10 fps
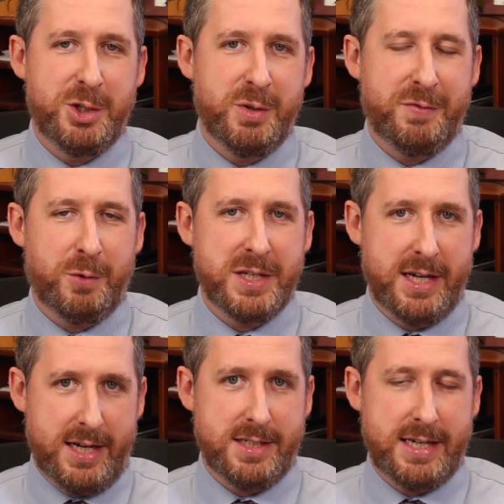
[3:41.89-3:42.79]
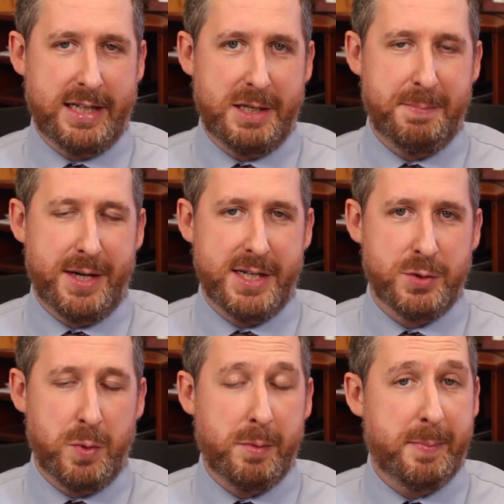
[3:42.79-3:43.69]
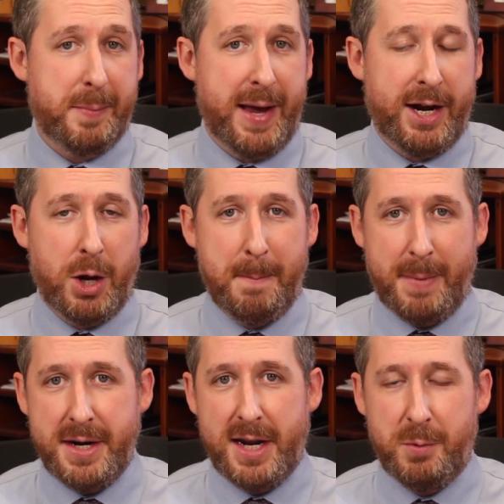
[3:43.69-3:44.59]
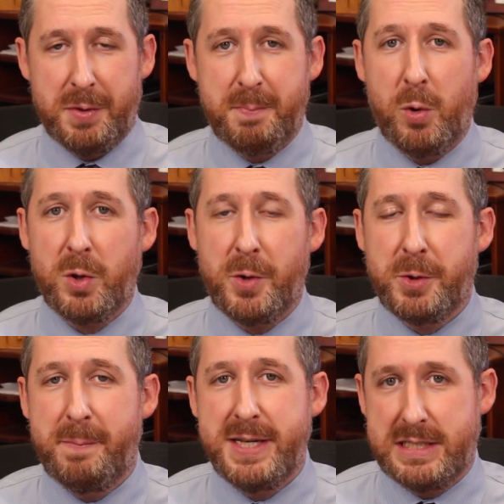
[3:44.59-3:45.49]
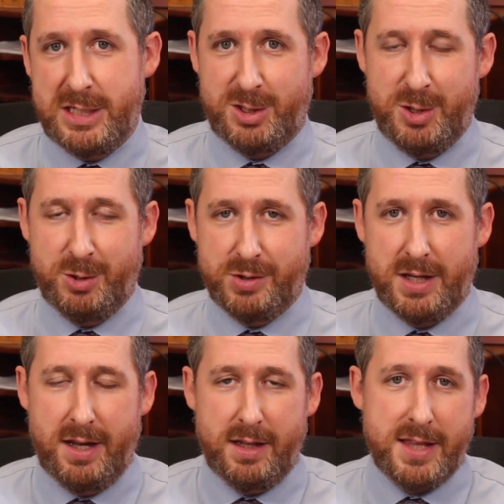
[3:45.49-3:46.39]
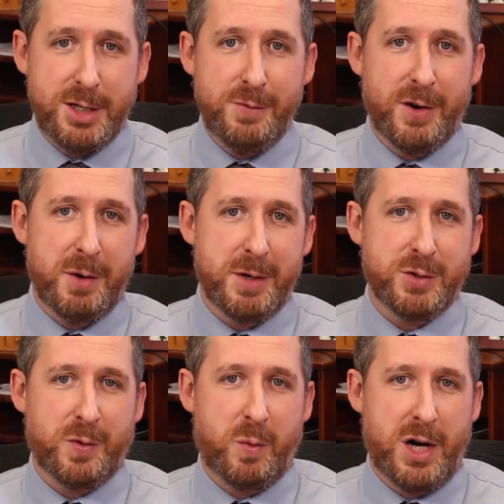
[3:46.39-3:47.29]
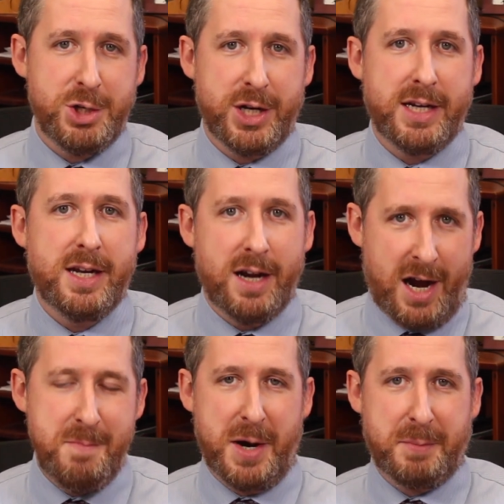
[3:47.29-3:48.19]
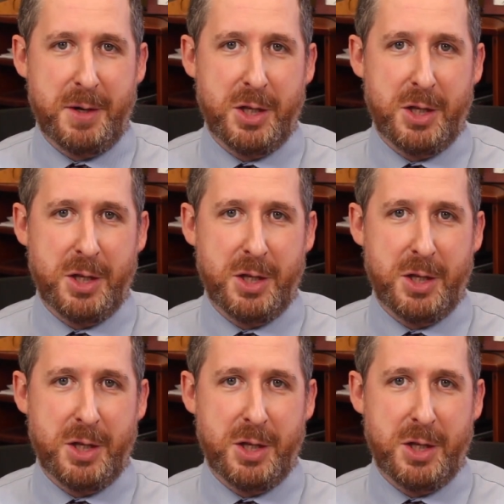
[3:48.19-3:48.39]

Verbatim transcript: to do it for today's Daily Buzz. We will be back on Monday with more local business news. Thank you very much for watching. I'm Mike